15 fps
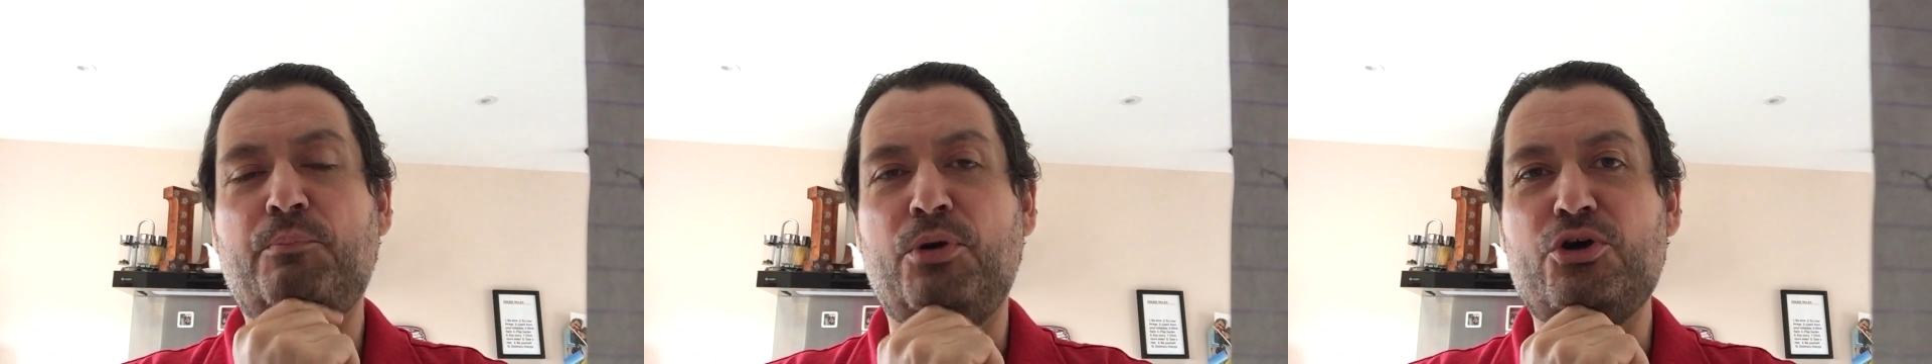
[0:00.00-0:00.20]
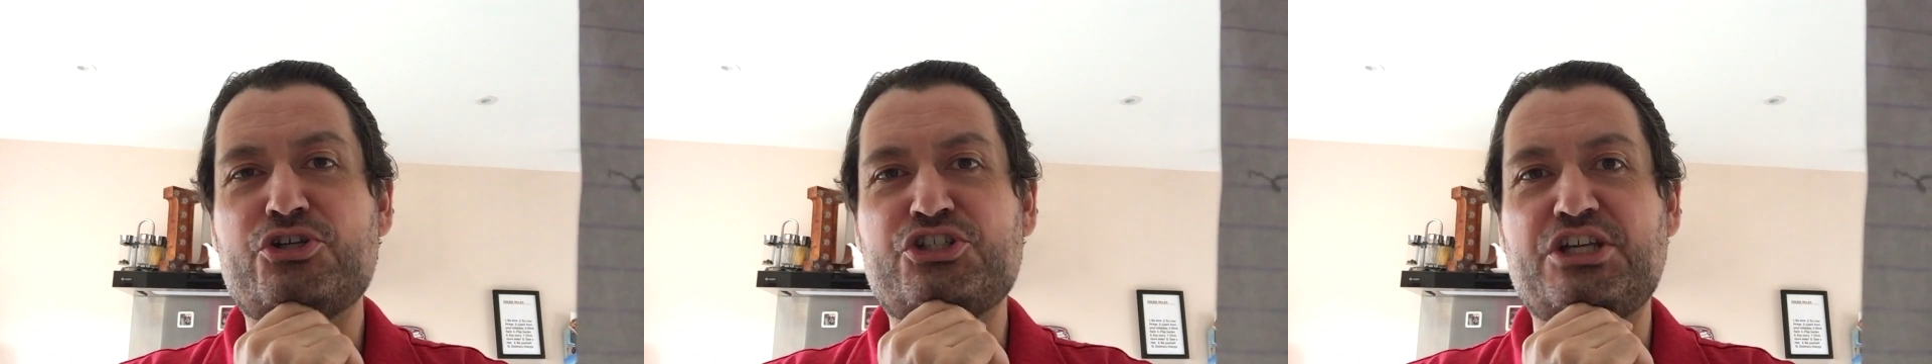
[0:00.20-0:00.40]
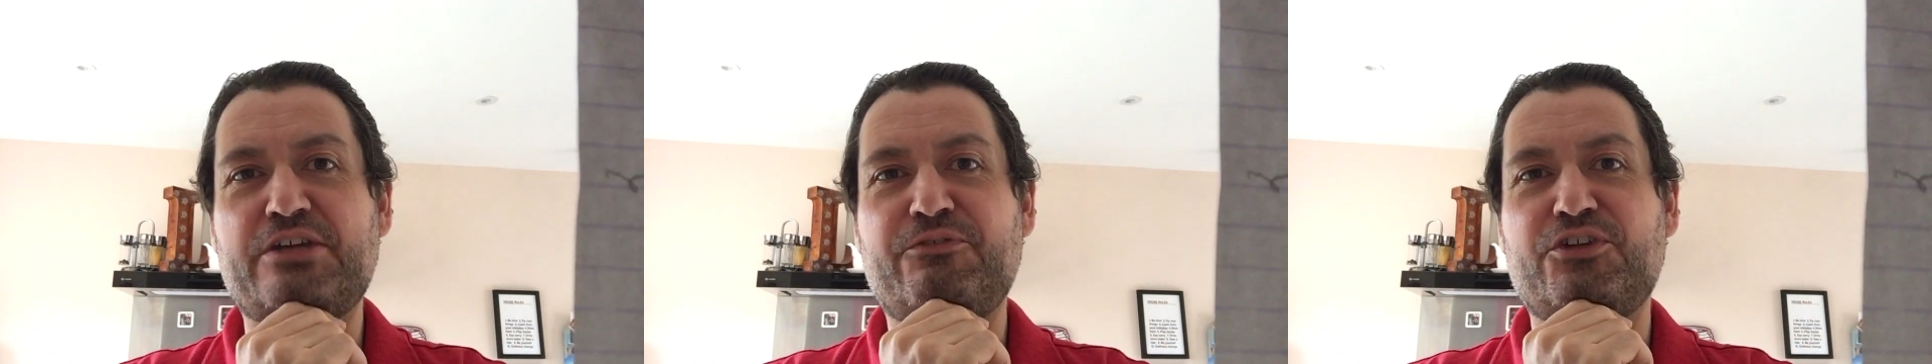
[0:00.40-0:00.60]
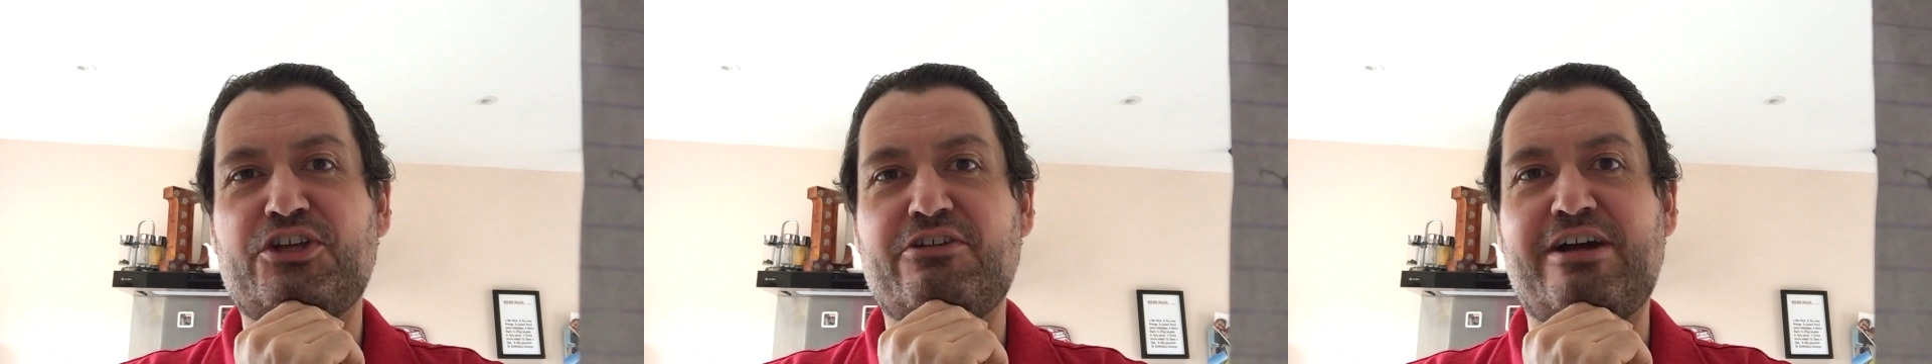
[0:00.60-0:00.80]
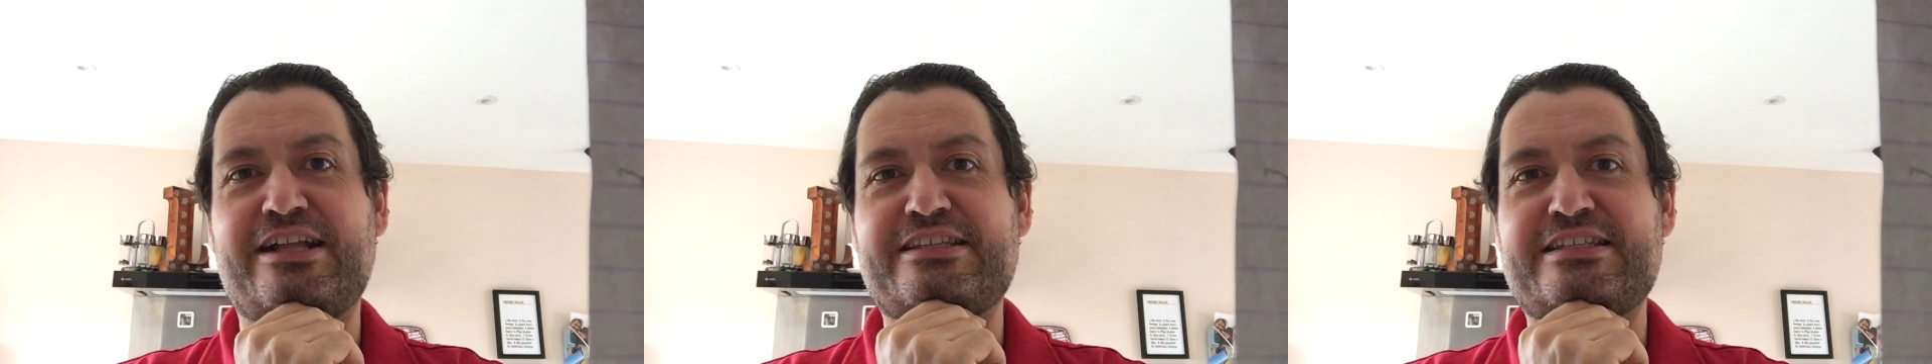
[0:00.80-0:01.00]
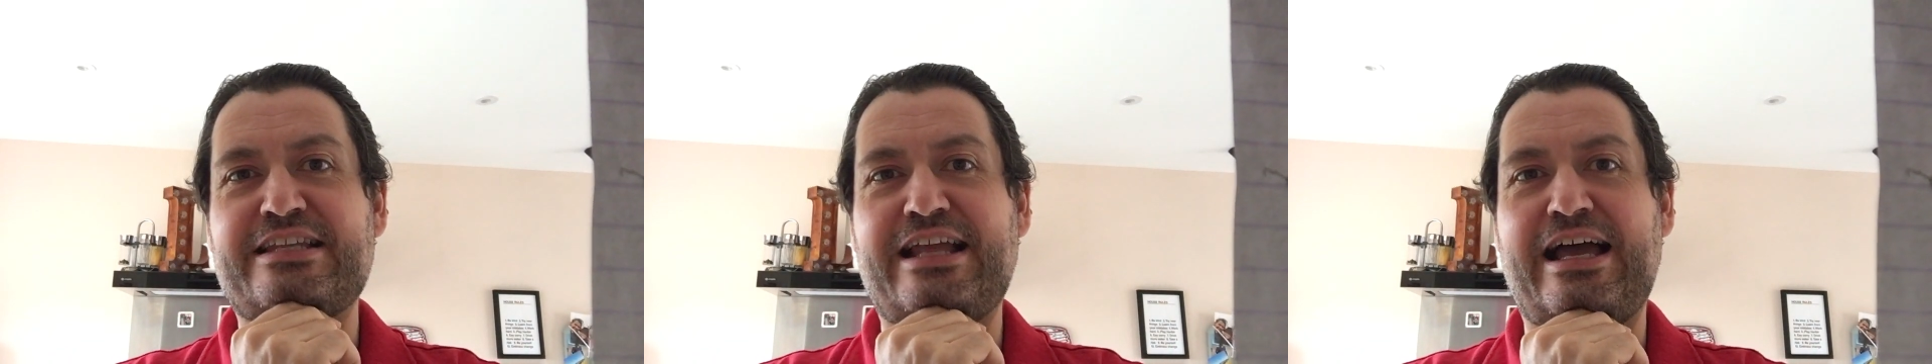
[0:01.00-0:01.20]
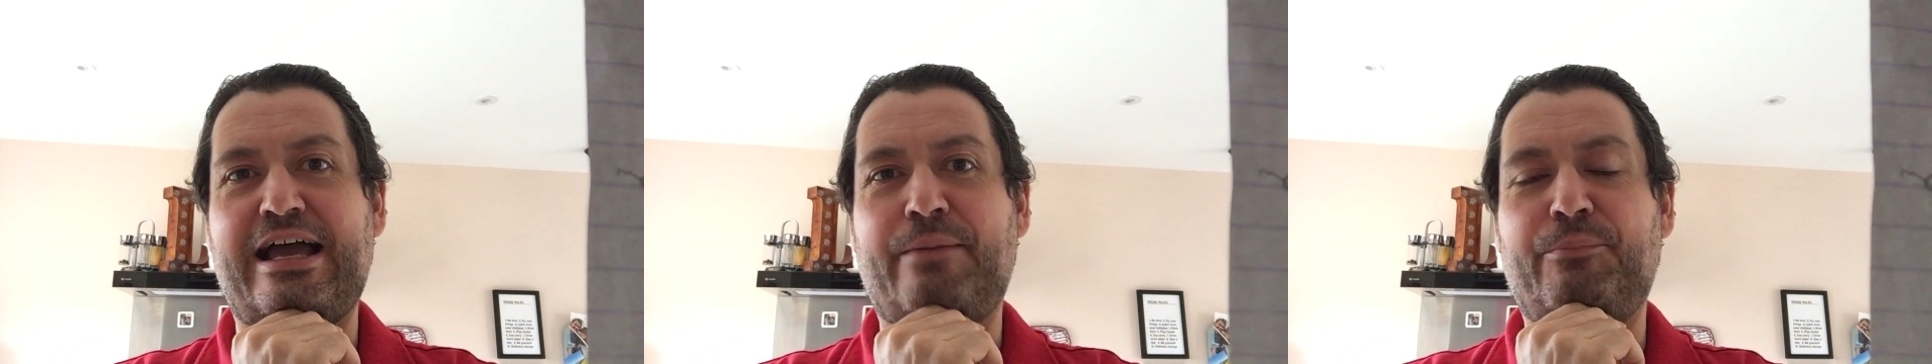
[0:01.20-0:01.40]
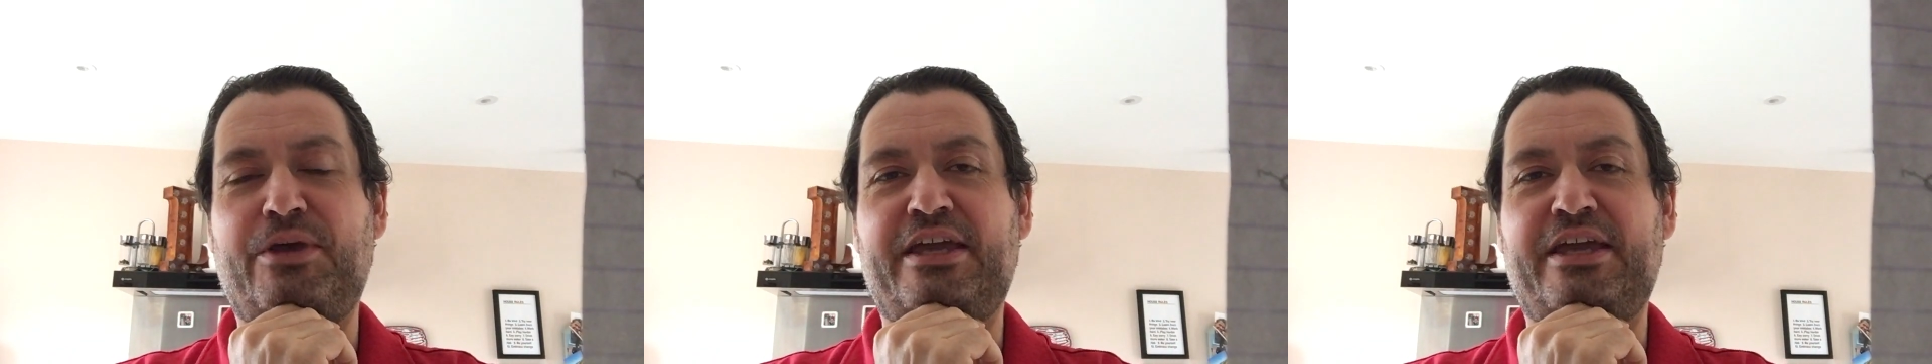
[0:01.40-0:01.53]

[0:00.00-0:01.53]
pushing for the Grand Slam.